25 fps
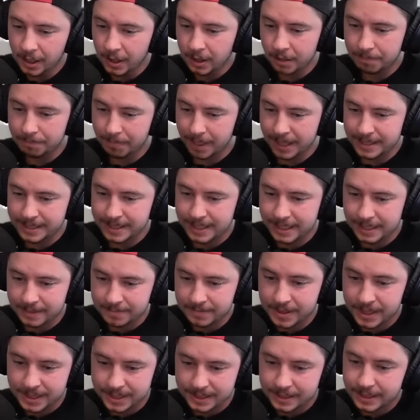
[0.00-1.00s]
my
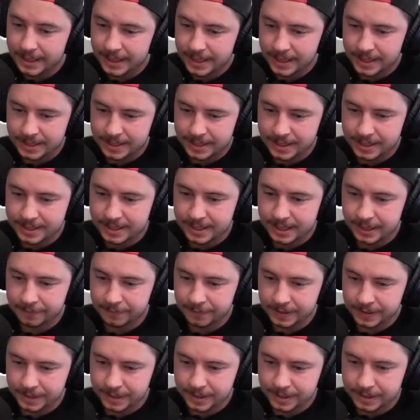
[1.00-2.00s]
team needs this
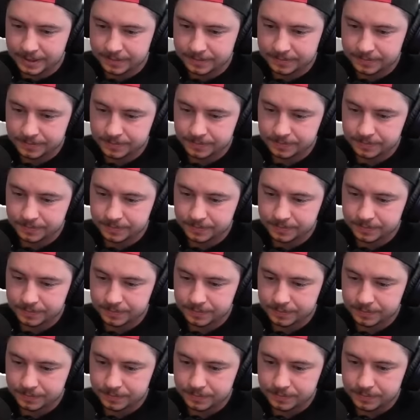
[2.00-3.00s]
defense.
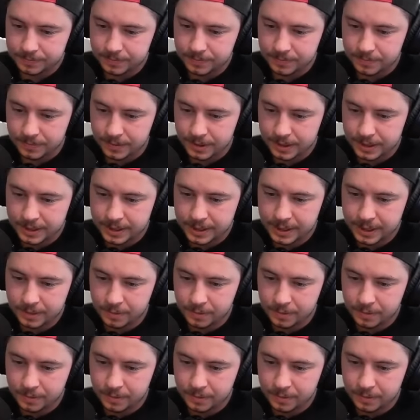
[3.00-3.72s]
King